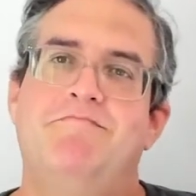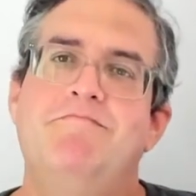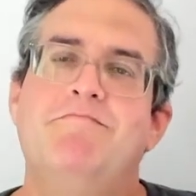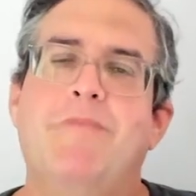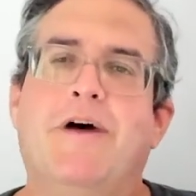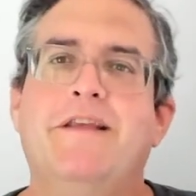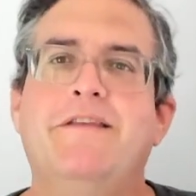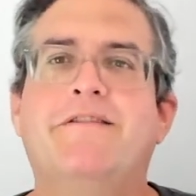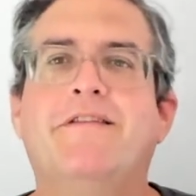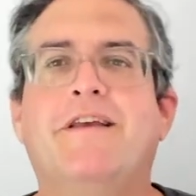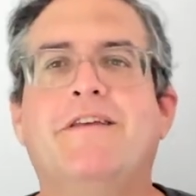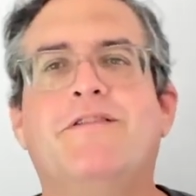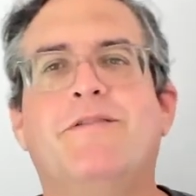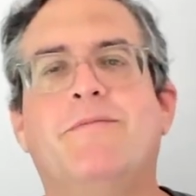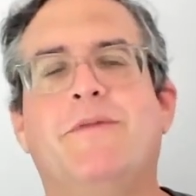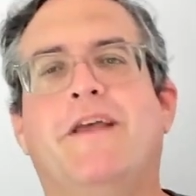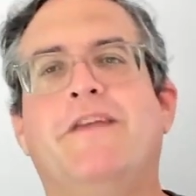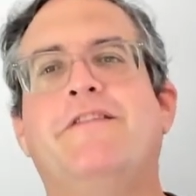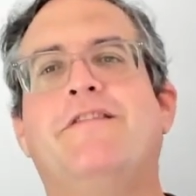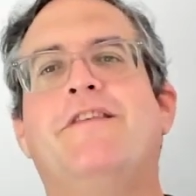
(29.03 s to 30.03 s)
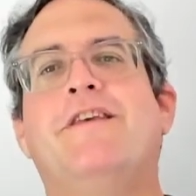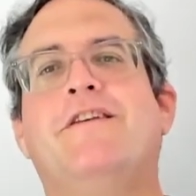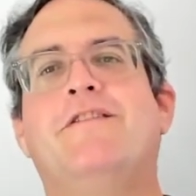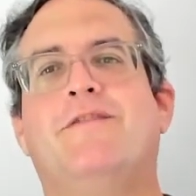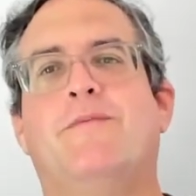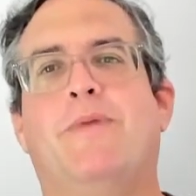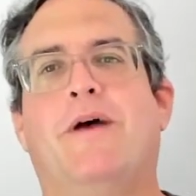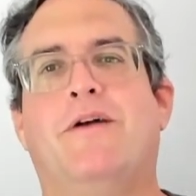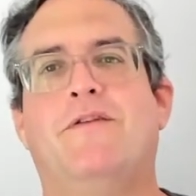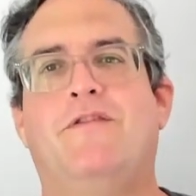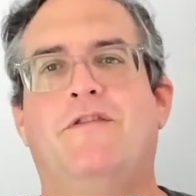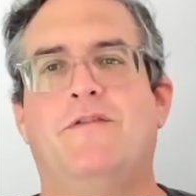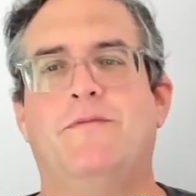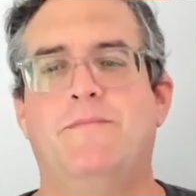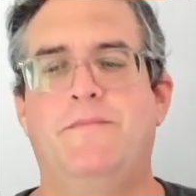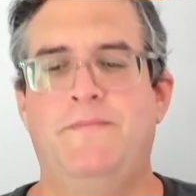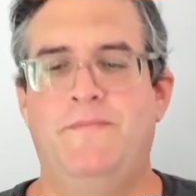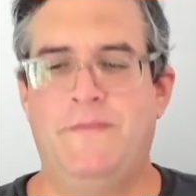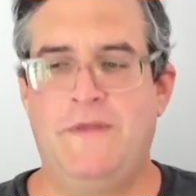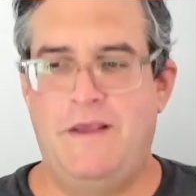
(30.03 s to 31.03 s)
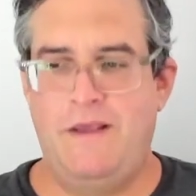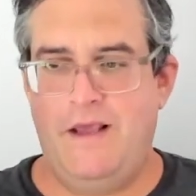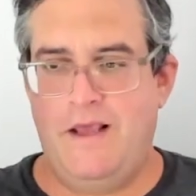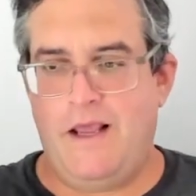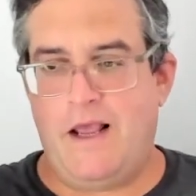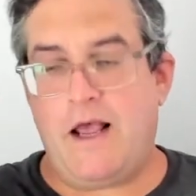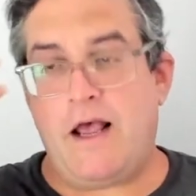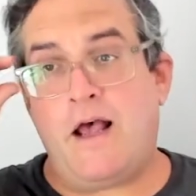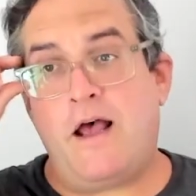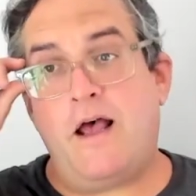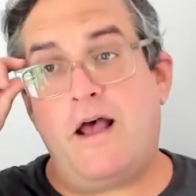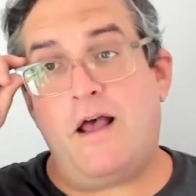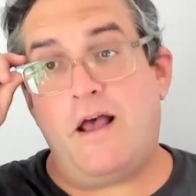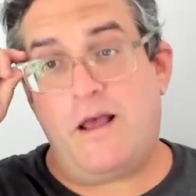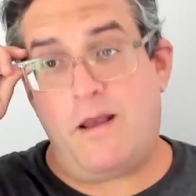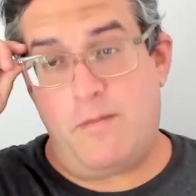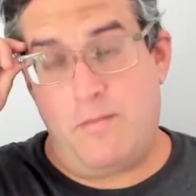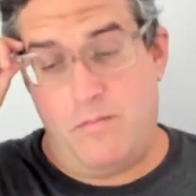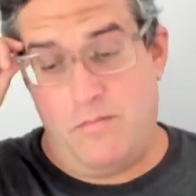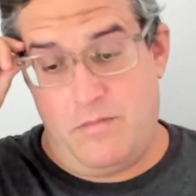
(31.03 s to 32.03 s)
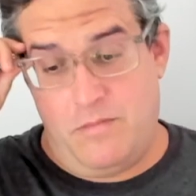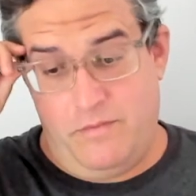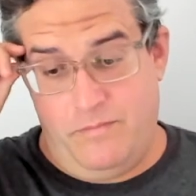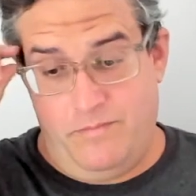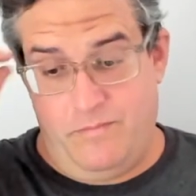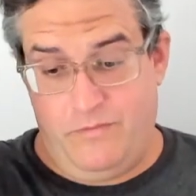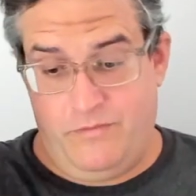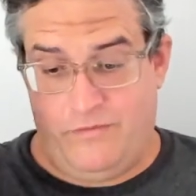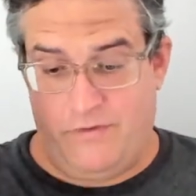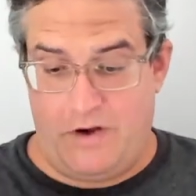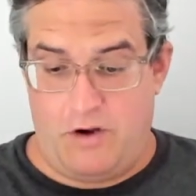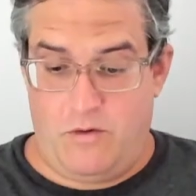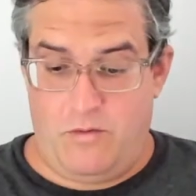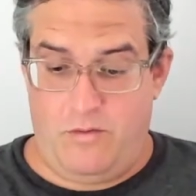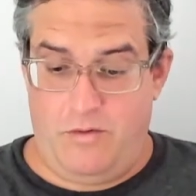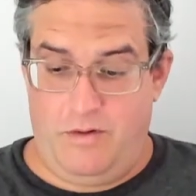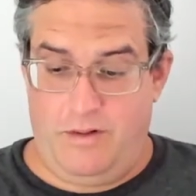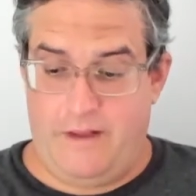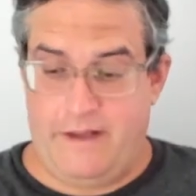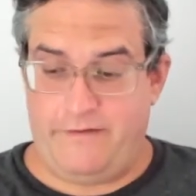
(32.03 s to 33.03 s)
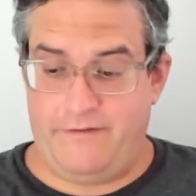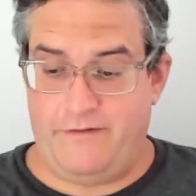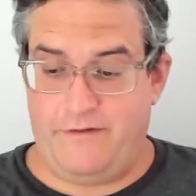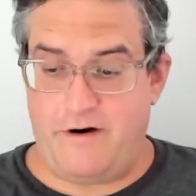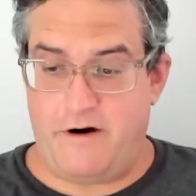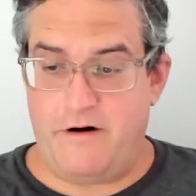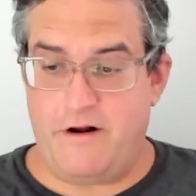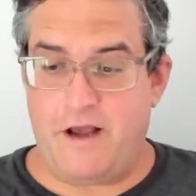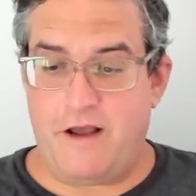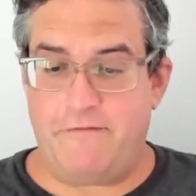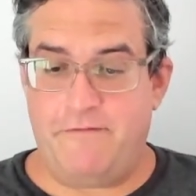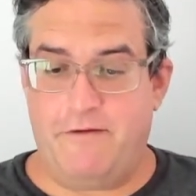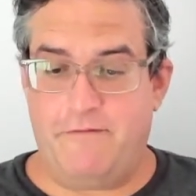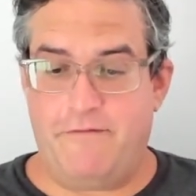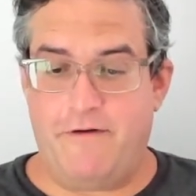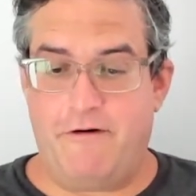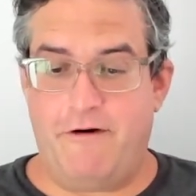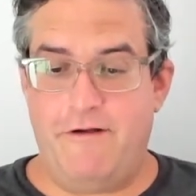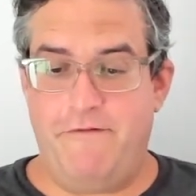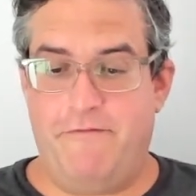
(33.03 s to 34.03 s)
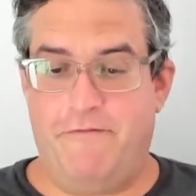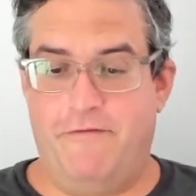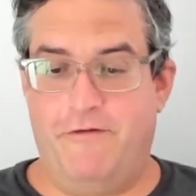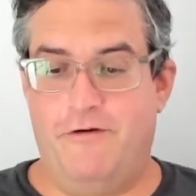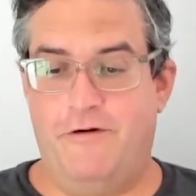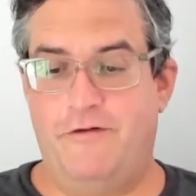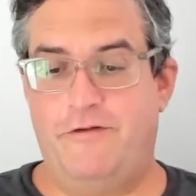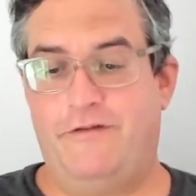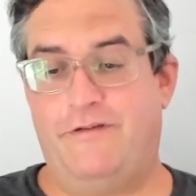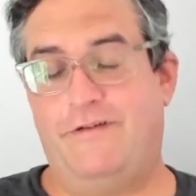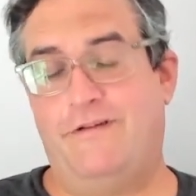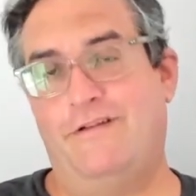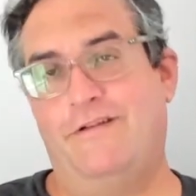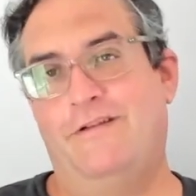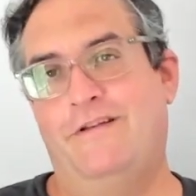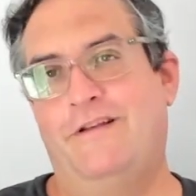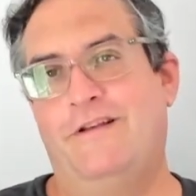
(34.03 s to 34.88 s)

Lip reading: Might say some nice things about you. So let's start off the very first,